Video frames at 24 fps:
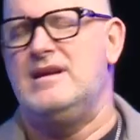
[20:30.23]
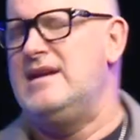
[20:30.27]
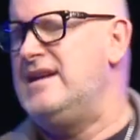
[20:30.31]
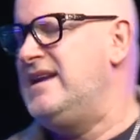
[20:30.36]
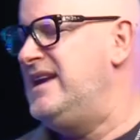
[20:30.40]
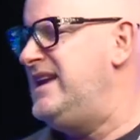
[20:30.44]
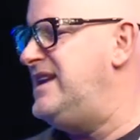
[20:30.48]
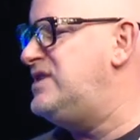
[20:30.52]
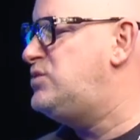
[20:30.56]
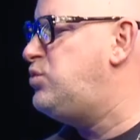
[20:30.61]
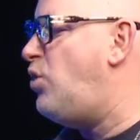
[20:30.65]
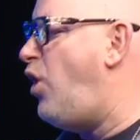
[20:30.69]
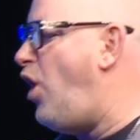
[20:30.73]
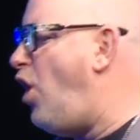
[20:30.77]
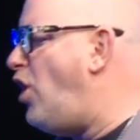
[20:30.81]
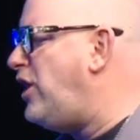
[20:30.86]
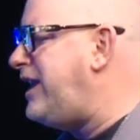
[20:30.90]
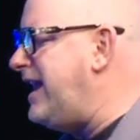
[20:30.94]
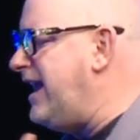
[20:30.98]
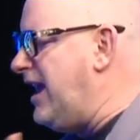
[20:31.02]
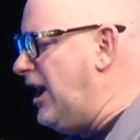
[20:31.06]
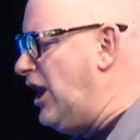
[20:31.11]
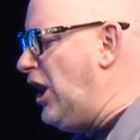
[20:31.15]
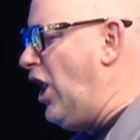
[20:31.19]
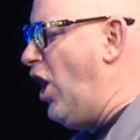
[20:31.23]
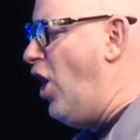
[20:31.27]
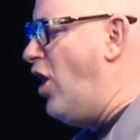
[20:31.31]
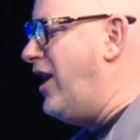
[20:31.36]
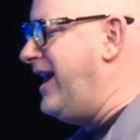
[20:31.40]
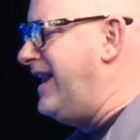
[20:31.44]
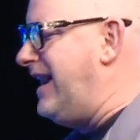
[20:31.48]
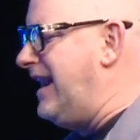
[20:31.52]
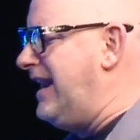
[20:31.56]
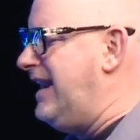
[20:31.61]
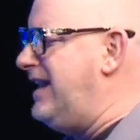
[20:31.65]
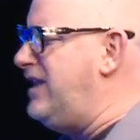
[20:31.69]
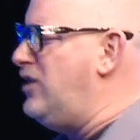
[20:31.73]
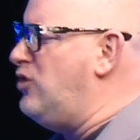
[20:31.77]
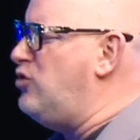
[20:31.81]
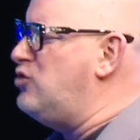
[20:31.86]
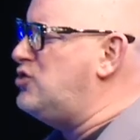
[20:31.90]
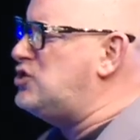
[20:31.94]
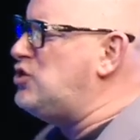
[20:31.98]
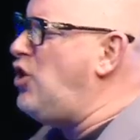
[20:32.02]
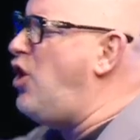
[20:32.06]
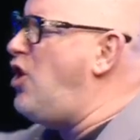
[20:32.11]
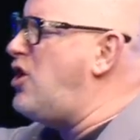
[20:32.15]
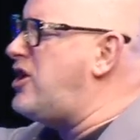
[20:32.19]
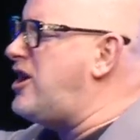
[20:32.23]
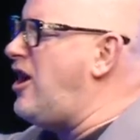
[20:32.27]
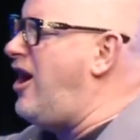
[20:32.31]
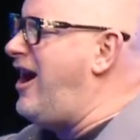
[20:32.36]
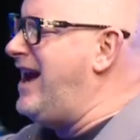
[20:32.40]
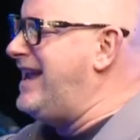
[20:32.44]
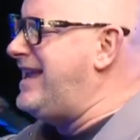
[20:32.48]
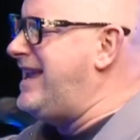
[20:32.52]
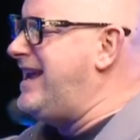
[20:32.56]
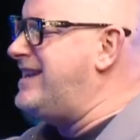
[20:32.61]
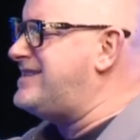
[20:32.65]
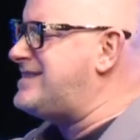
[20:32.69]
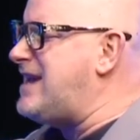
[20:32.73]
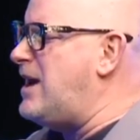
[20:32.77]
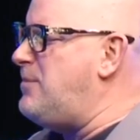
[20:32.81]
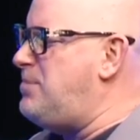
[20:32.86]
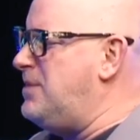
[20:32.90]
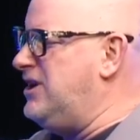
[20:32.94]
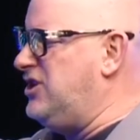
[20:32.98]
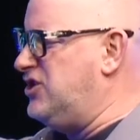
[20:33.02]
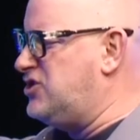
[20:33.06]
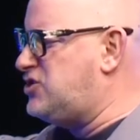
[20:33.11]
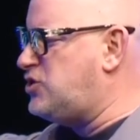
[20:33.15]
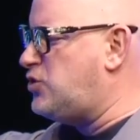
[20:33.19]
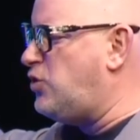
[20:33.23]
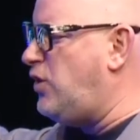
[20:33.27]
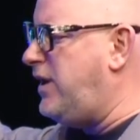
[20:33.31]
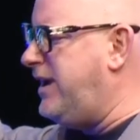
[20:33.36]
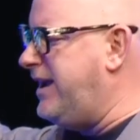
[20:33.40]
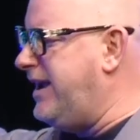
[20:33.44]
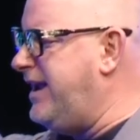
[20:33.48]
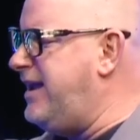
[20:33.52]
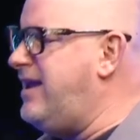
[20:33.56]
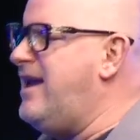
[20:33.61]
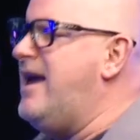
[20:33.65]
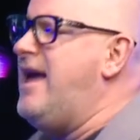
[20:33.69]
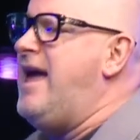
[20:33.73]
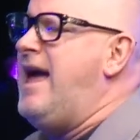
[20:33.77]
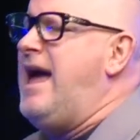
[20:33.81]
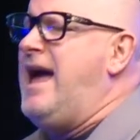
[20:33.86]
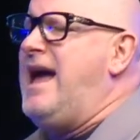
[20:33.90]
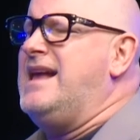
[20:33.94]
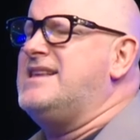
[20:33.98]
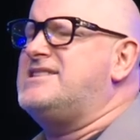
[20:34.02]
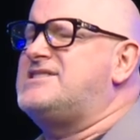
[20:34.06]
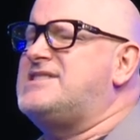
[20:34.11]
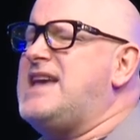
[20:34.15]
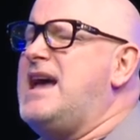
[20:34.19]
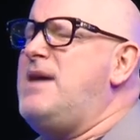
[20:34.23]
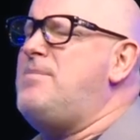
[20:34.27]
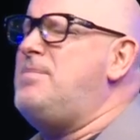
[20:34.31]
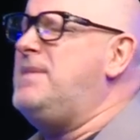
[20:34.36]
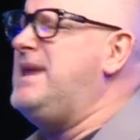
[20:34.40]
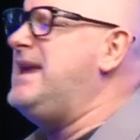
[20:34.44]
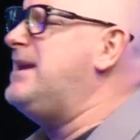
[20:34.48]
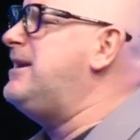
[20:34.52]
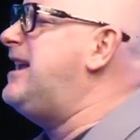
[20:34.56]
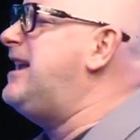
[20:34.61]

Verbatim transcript: He's walking along, and a little short guy gets up in a tree, and something